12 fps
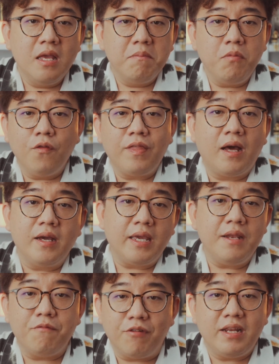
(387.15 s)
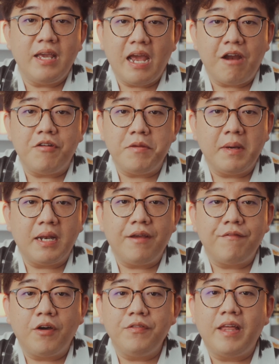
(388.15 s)
Both are again really airy, but I
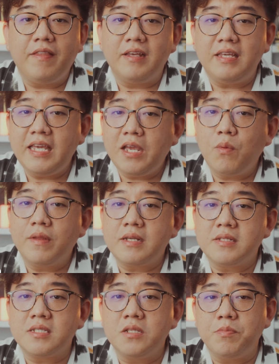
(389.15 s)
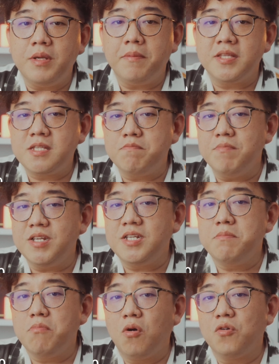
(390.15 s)
found that the EA1000 to be a
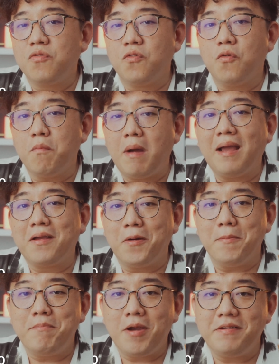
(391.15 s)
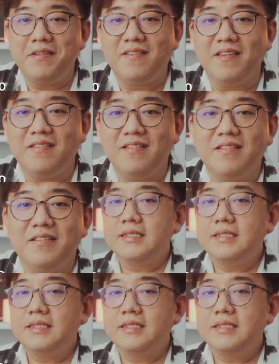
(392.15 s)
smidgen more so by comparison.